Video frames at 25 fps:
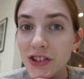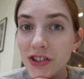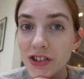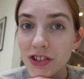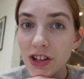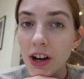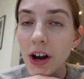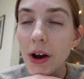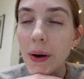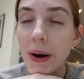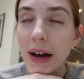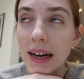
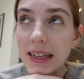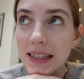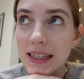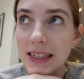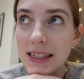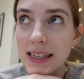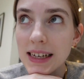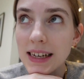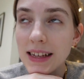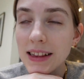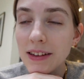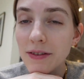So as I
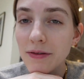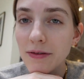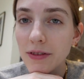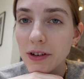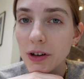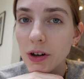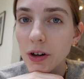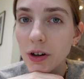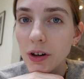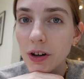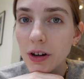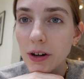said in the
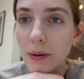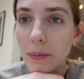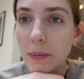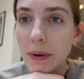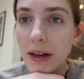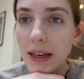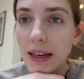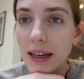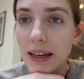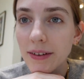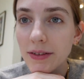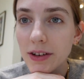vlog,
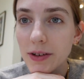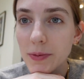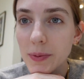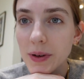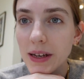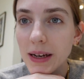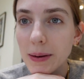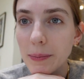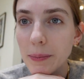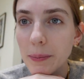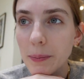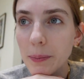my life has
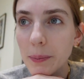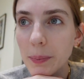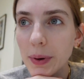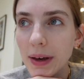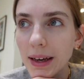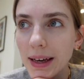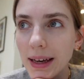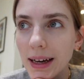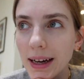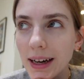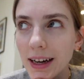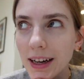been a
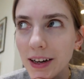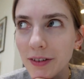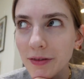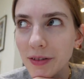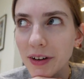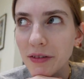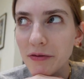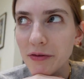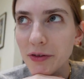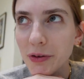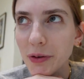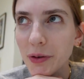bit
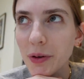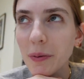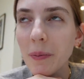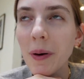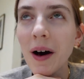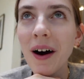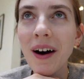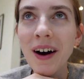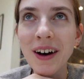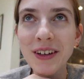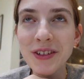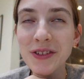uneventful the
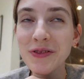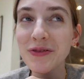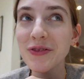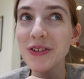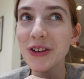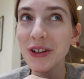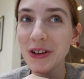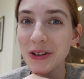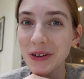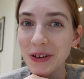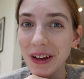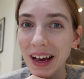past
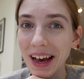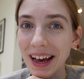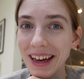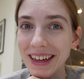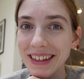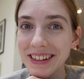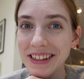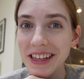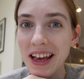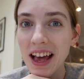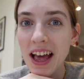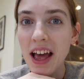few
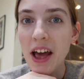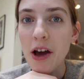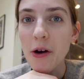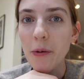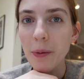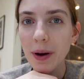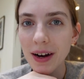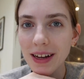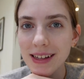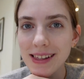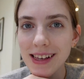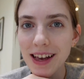days.
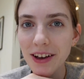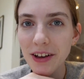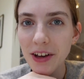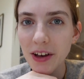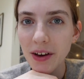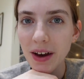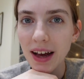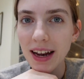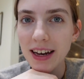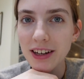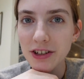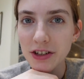When I tell
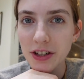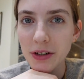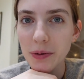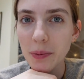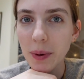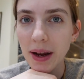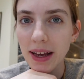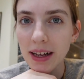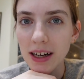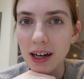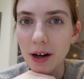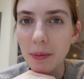you, I literally
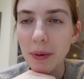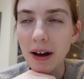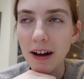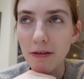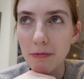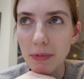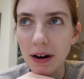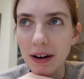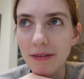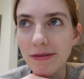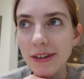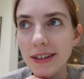wake up, have
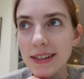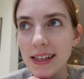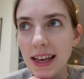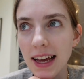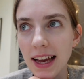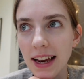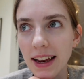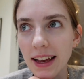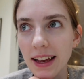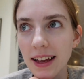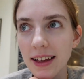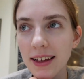breakfast,
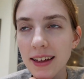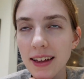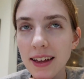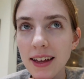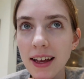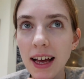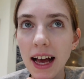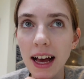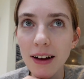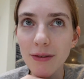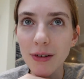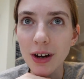edit,
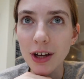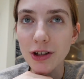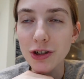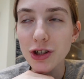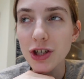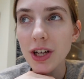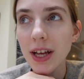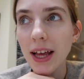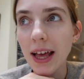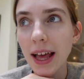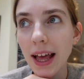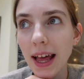have
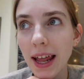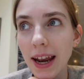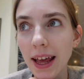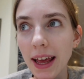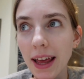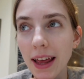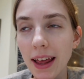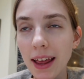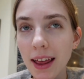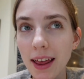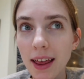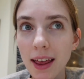lunch,
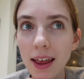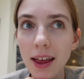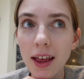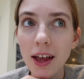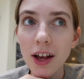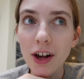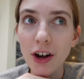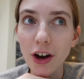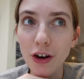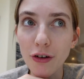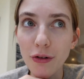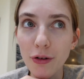edit,
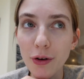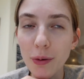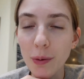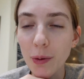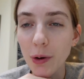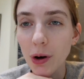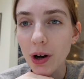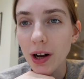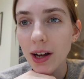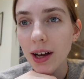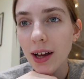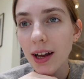go for a
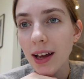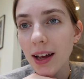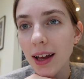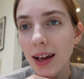walk,